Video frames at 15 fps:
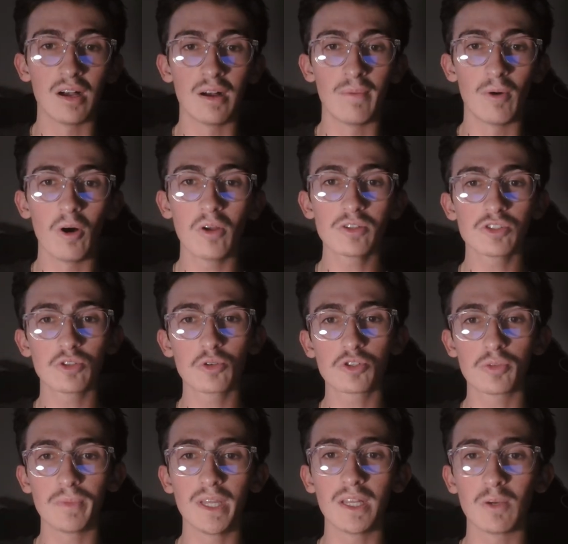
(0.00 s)
Um, on
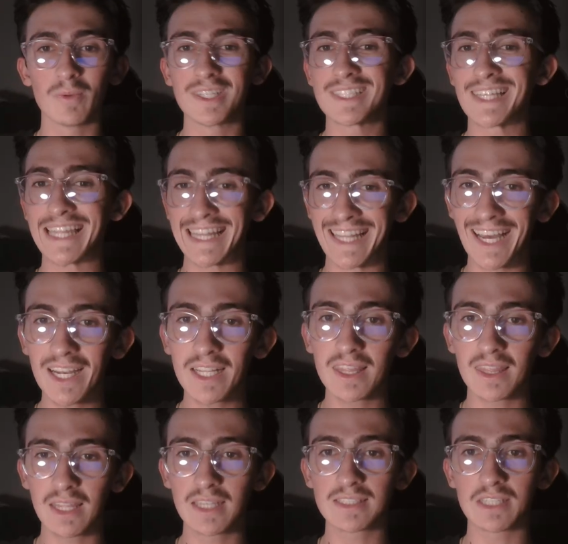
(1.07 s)
social media, we see a lot
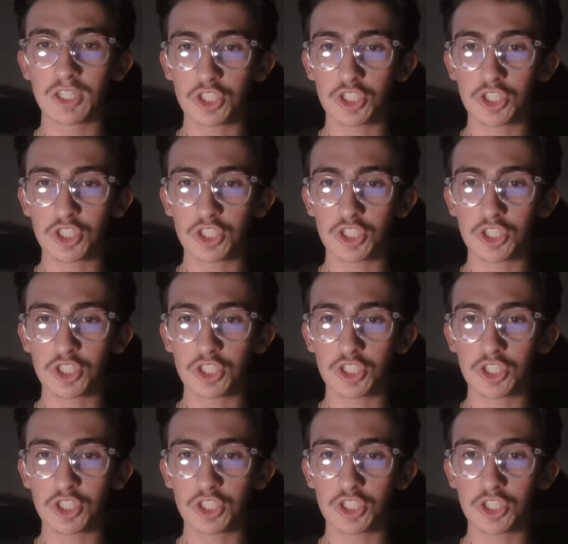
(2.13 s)
of things